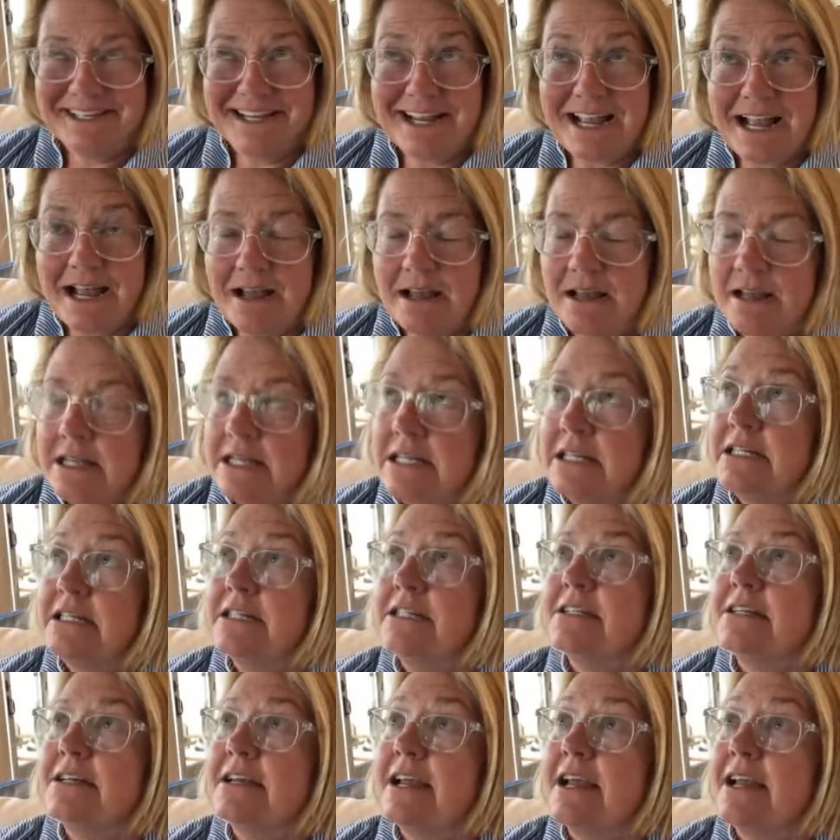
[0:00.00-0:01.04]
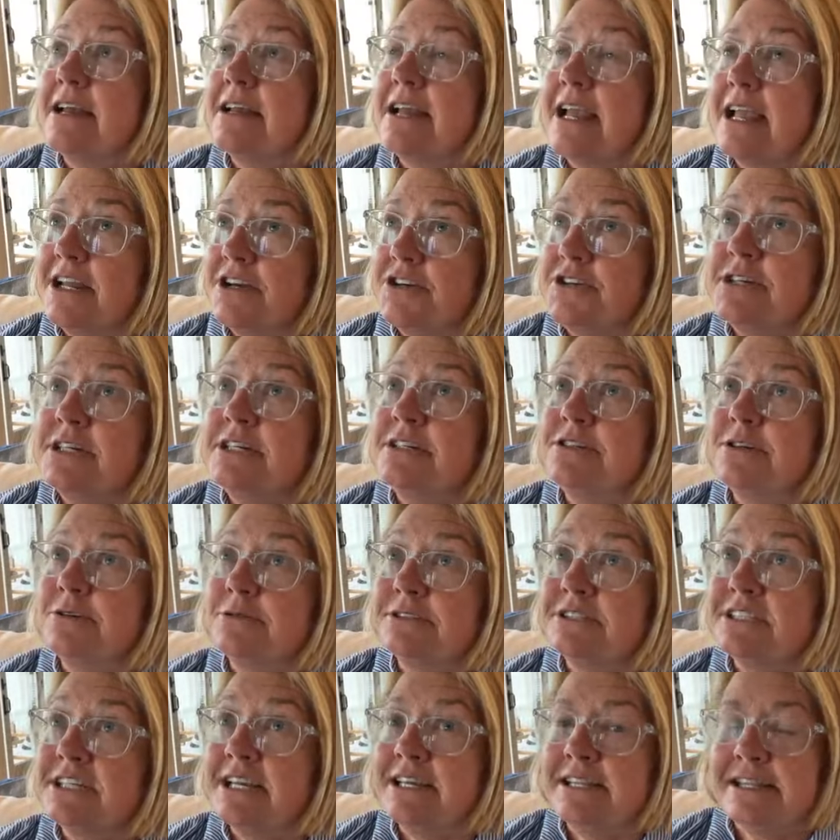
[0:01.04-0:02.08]
like, Adrian,
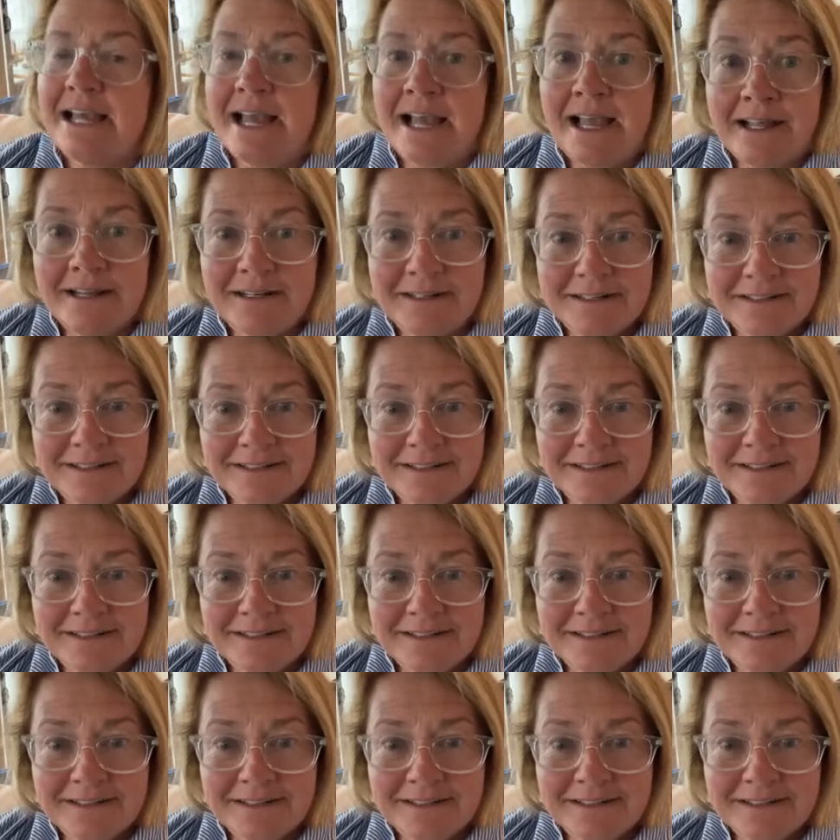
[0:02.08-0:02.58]
don't say that.